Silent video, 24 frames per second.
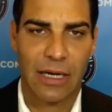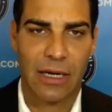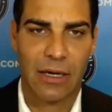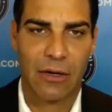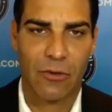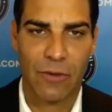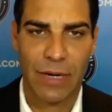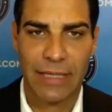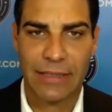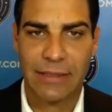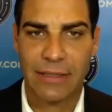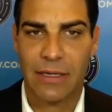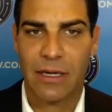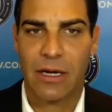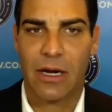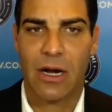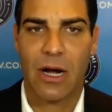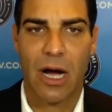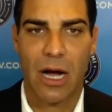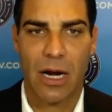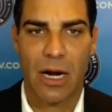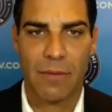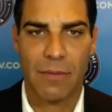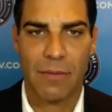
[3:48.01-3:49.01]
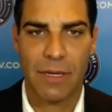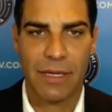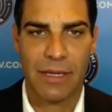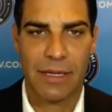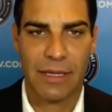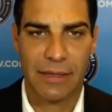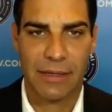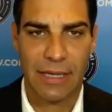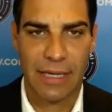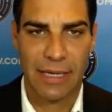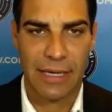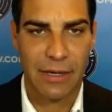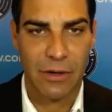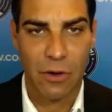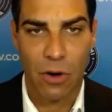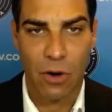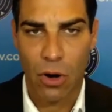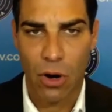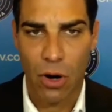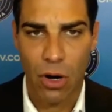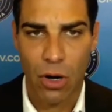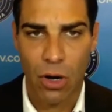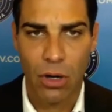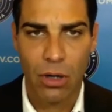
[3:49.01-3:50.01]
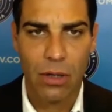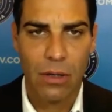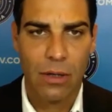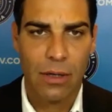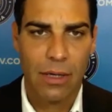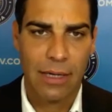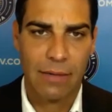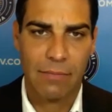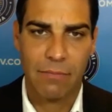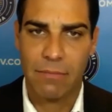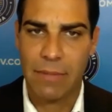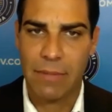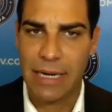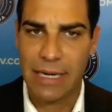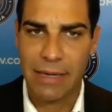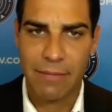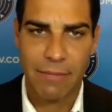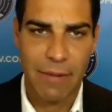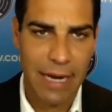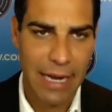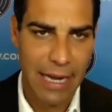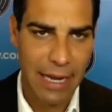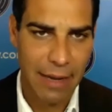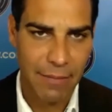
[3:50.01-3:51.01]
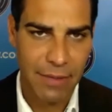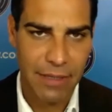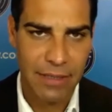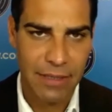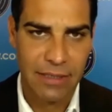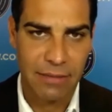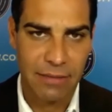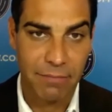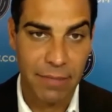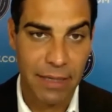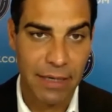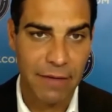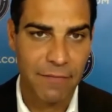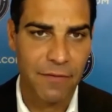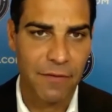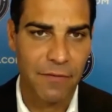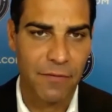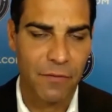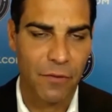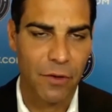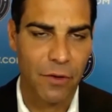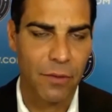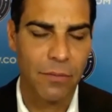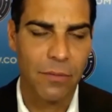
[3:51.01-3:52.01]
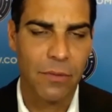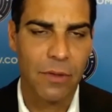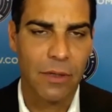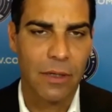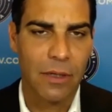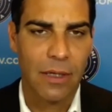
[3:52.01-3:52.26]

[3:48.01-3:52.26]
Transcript: creates an economy that they can all, and many Miamians can benefit from.